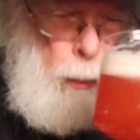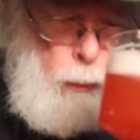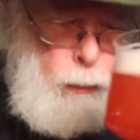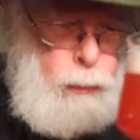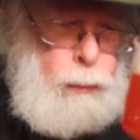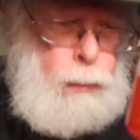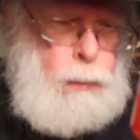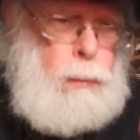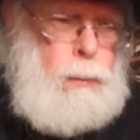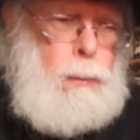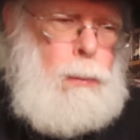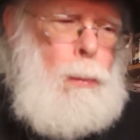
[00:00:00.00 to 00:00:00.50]

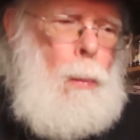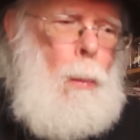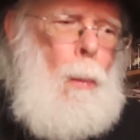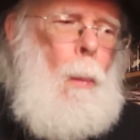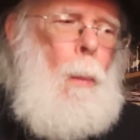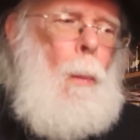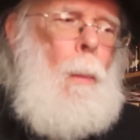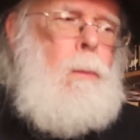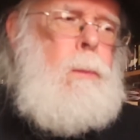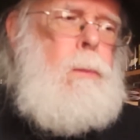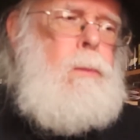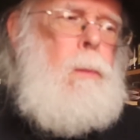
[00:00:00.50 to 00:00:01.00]

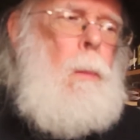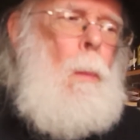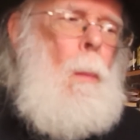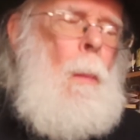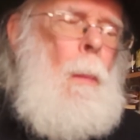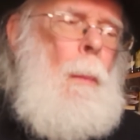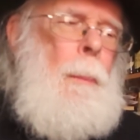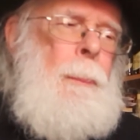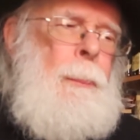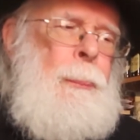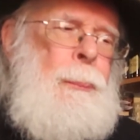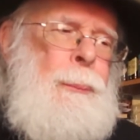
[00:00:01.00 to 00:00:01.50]

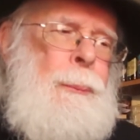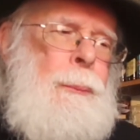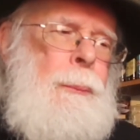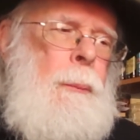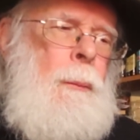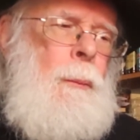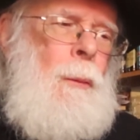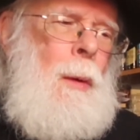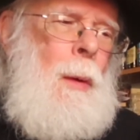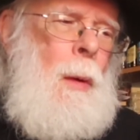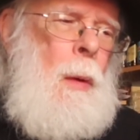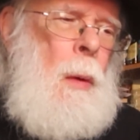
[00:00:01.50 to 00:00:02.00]

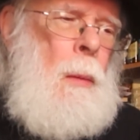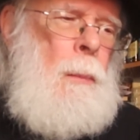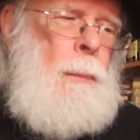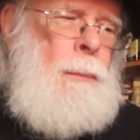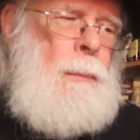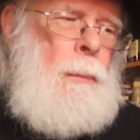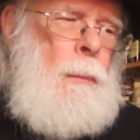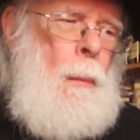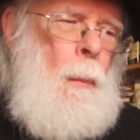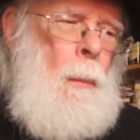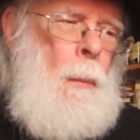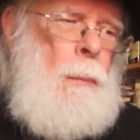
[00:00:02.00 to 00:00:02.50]

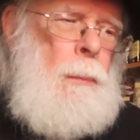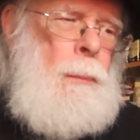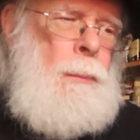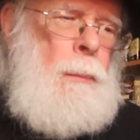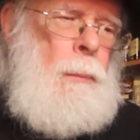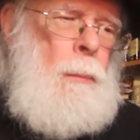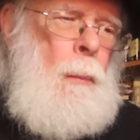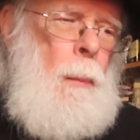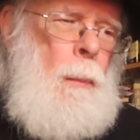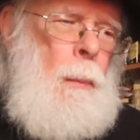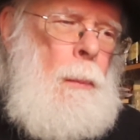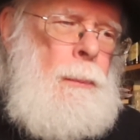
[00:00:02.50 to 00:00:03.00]

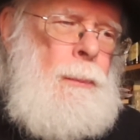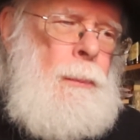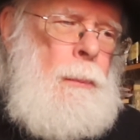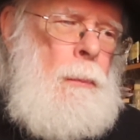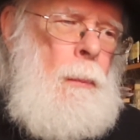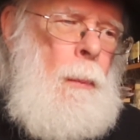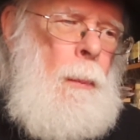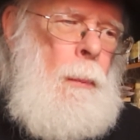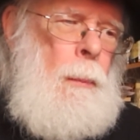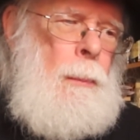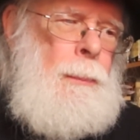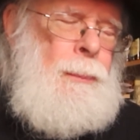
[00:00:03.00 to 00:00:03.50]

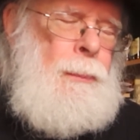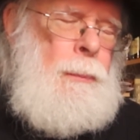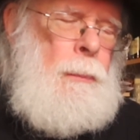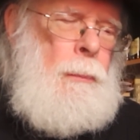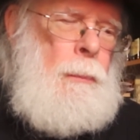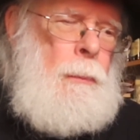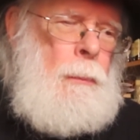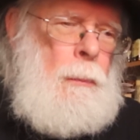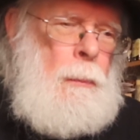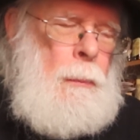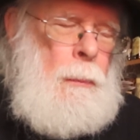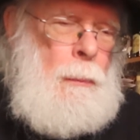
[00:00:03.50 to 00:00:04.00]

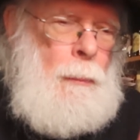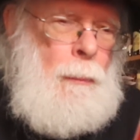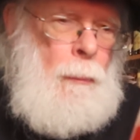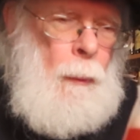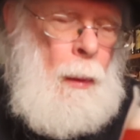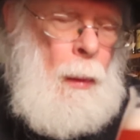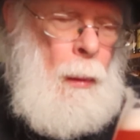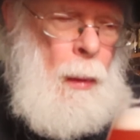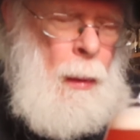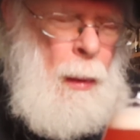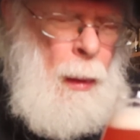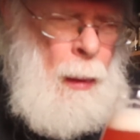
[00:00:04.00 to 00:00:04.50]

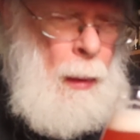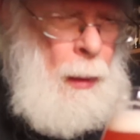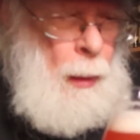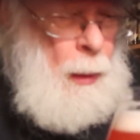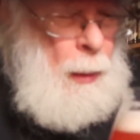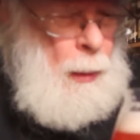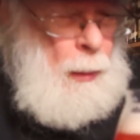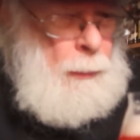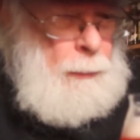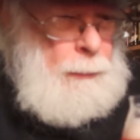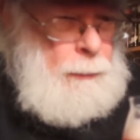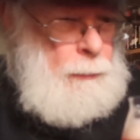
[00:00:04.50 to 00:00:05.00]

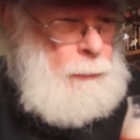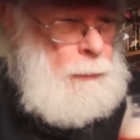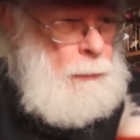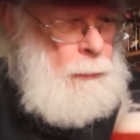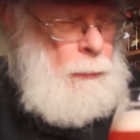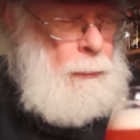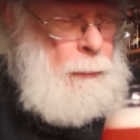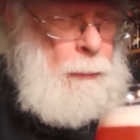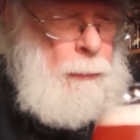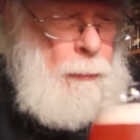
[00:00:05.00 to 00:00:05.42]
No one is speaking in this clip.